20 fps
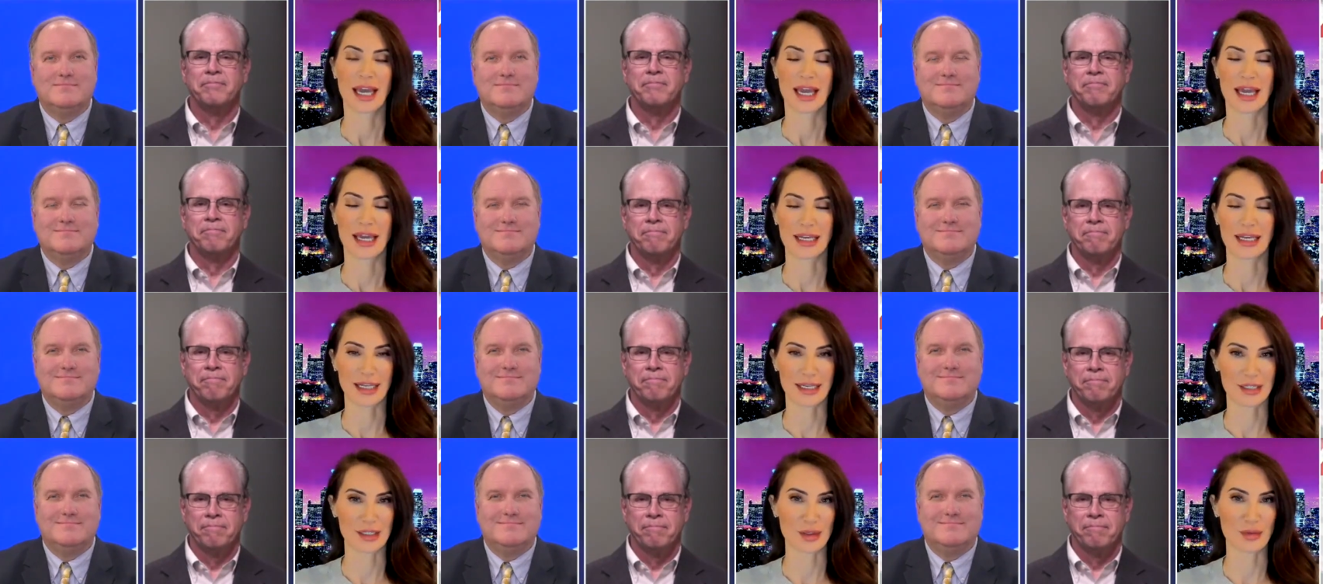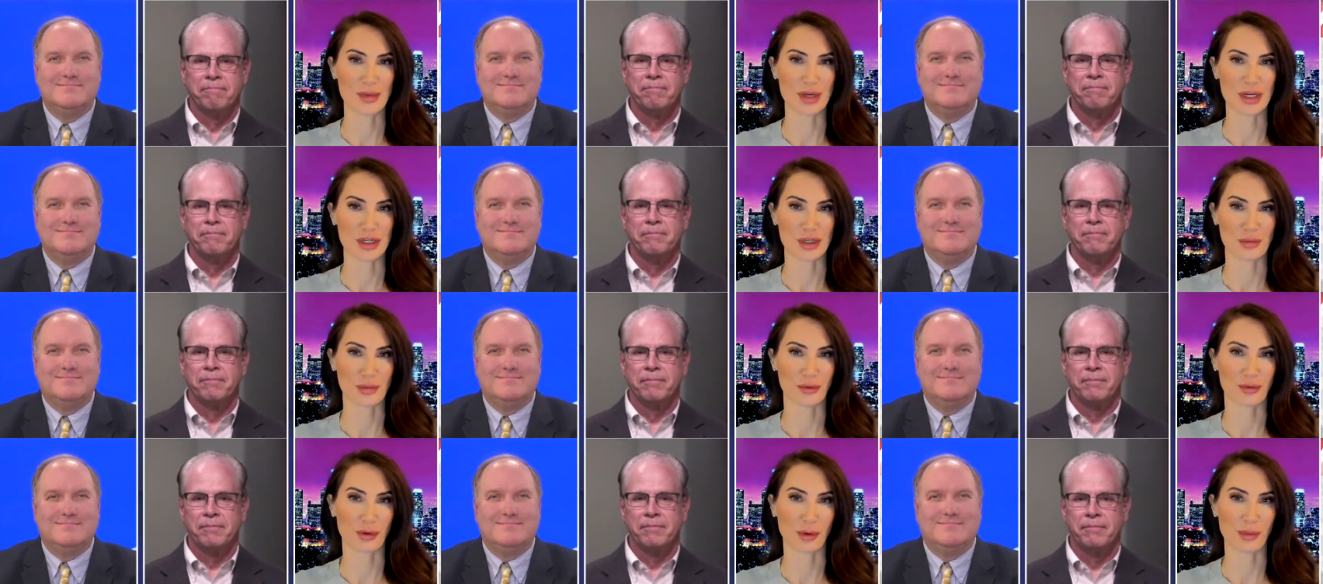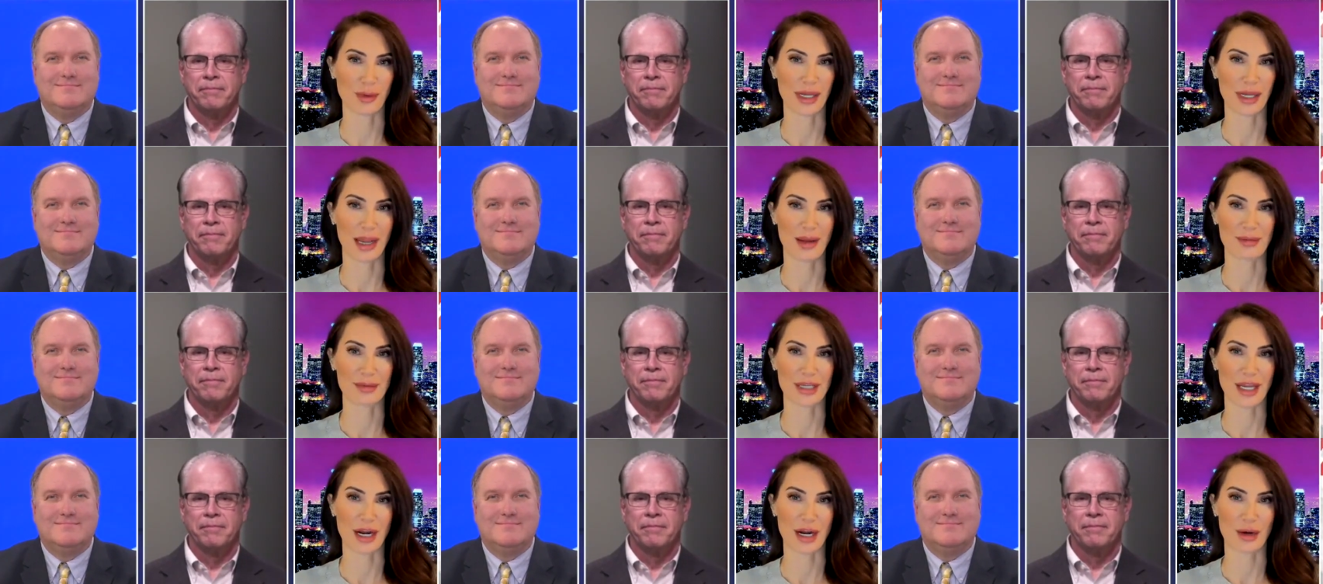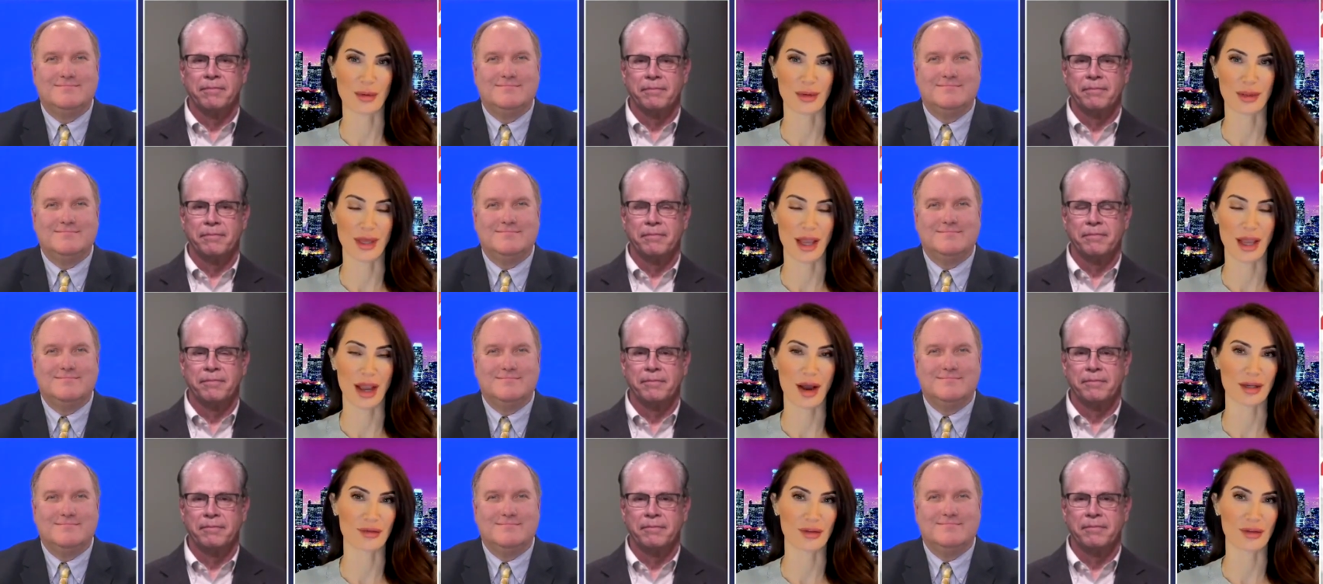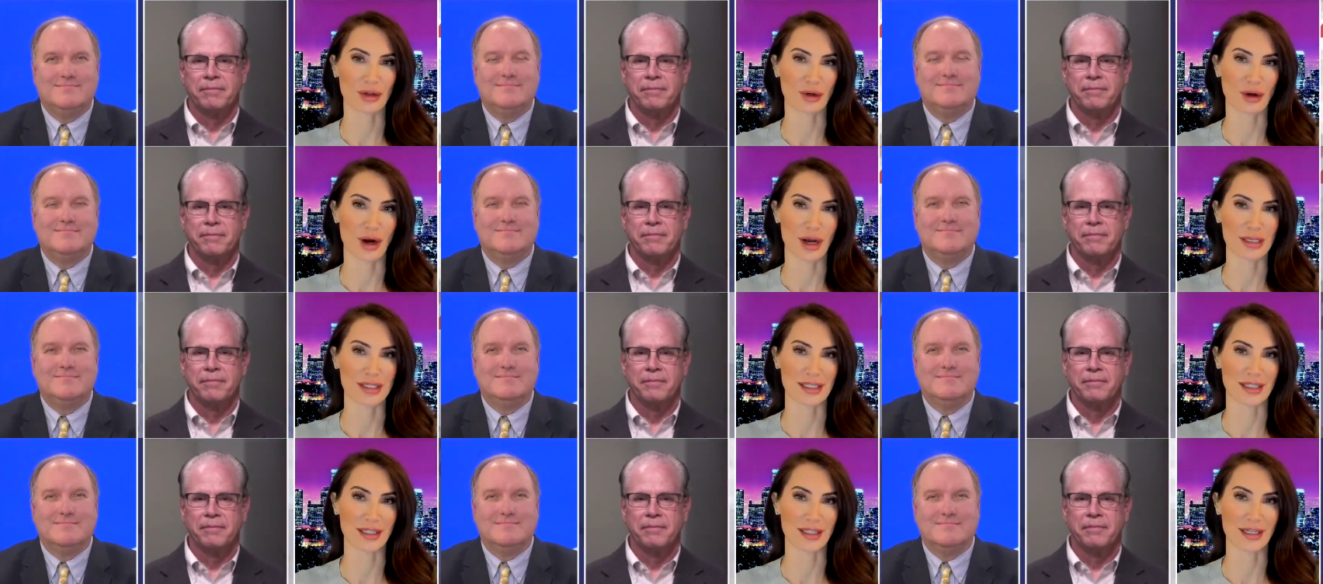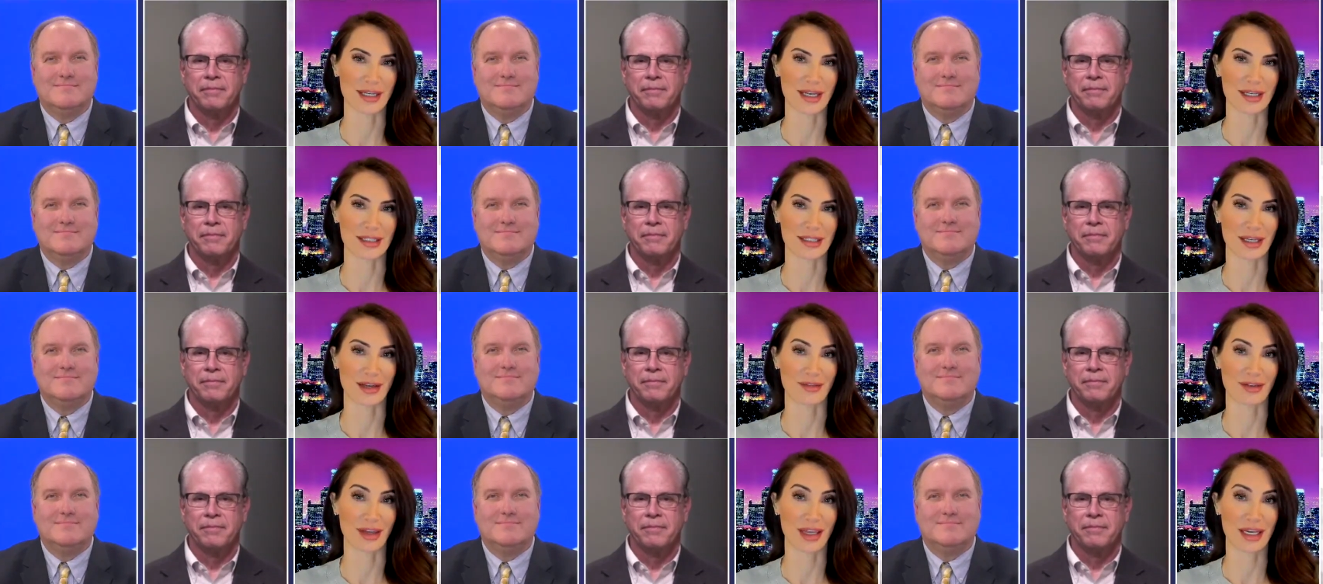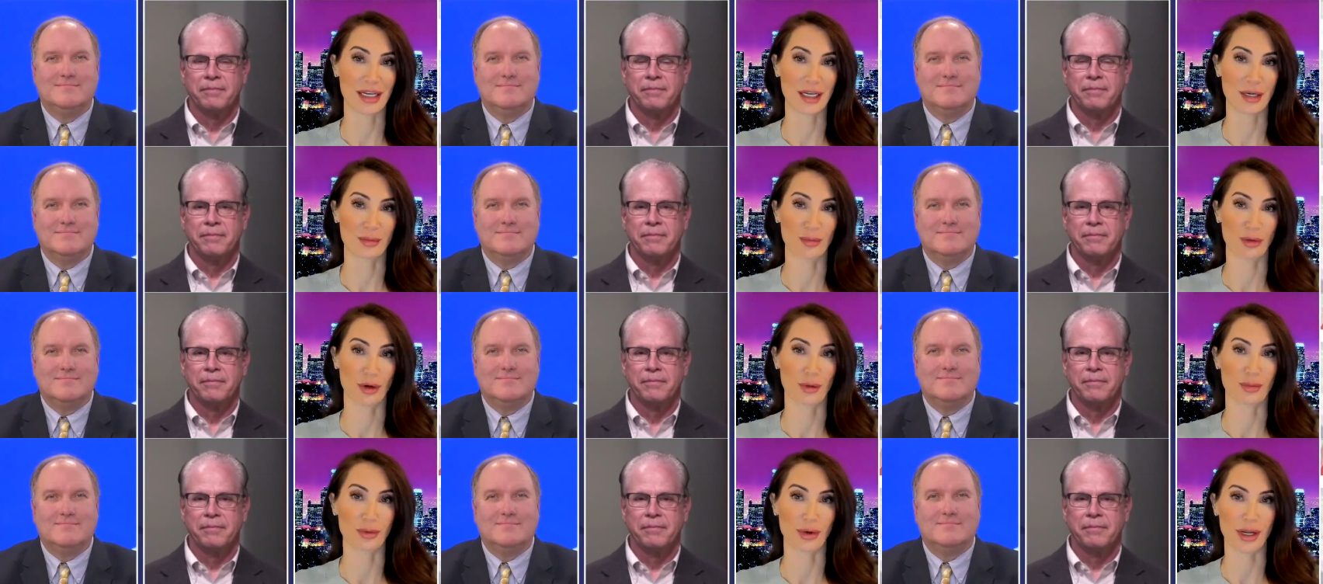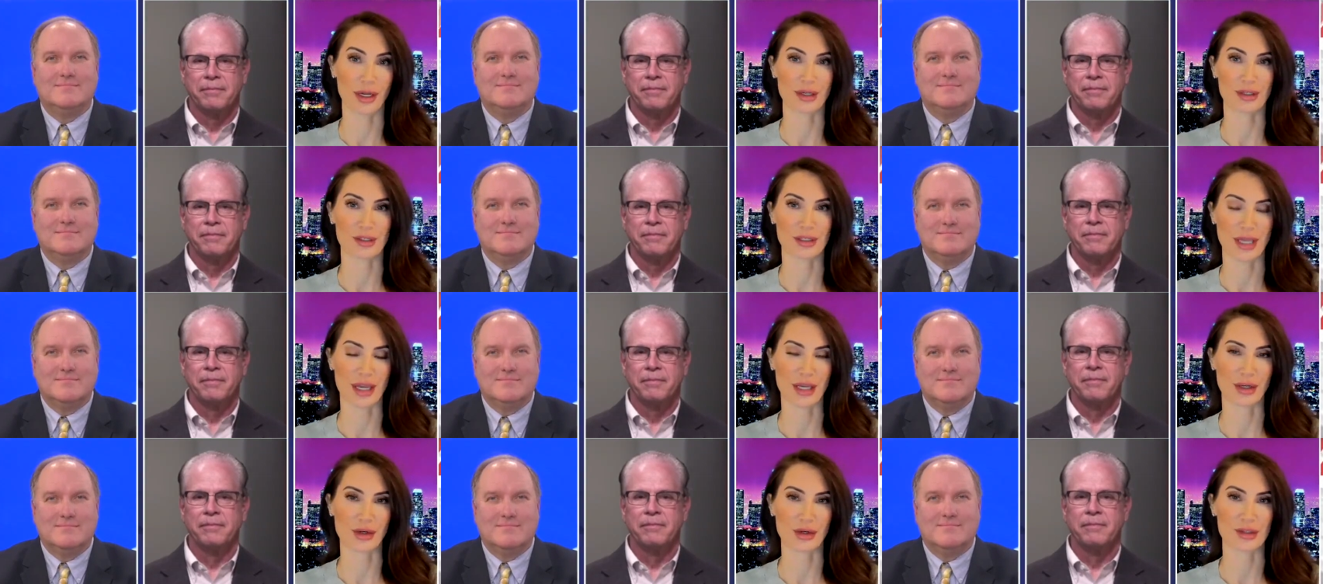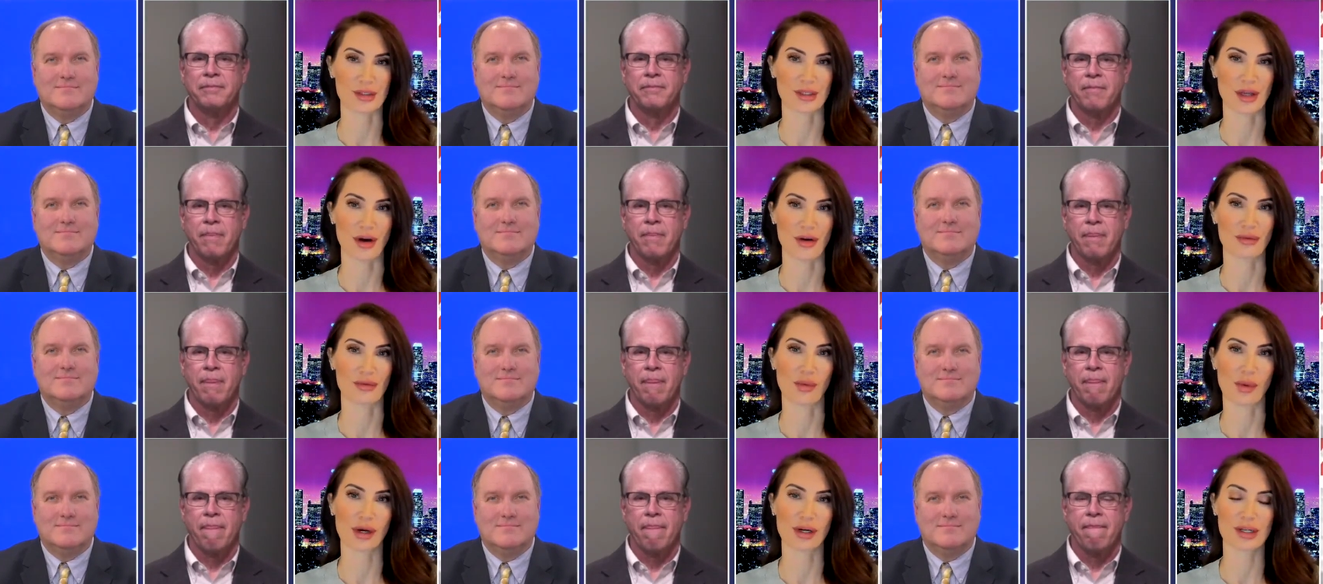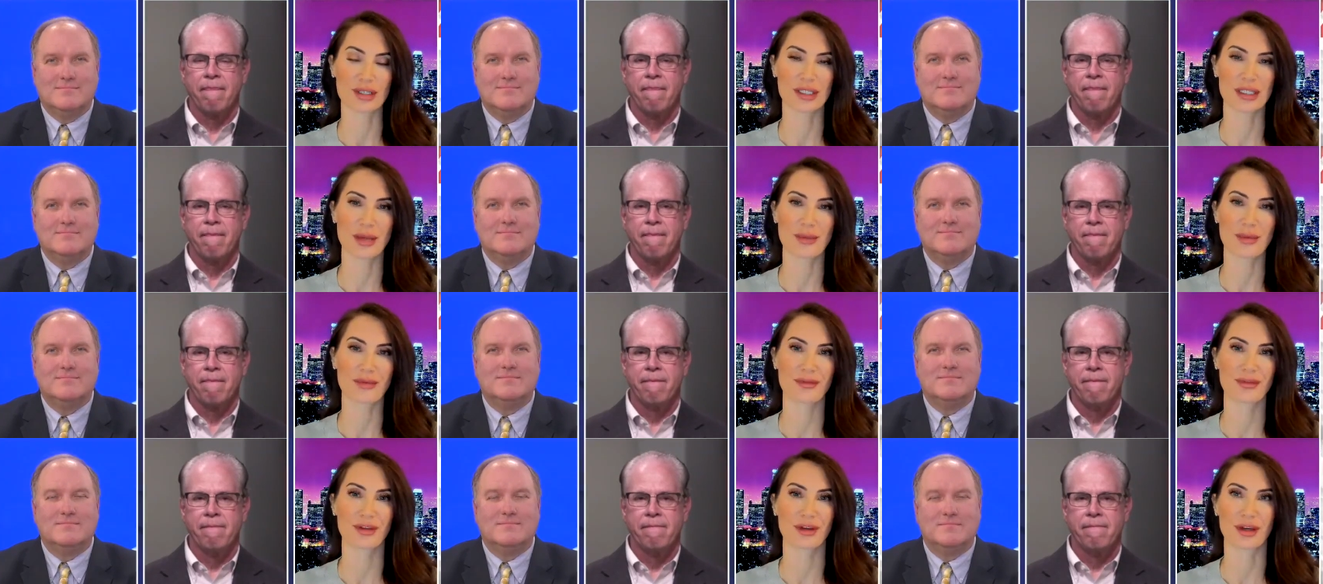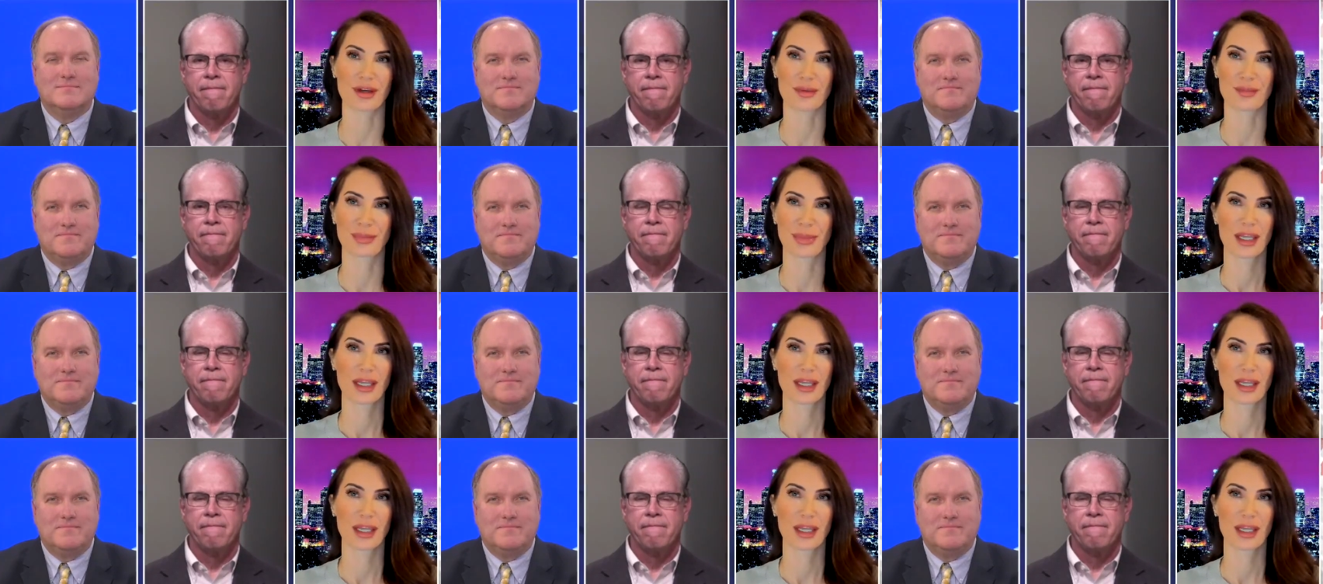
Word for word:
Speaker 1: and as you mentioned before we came to air, without even crossing the desk of any appropriators like yourself, what are some of the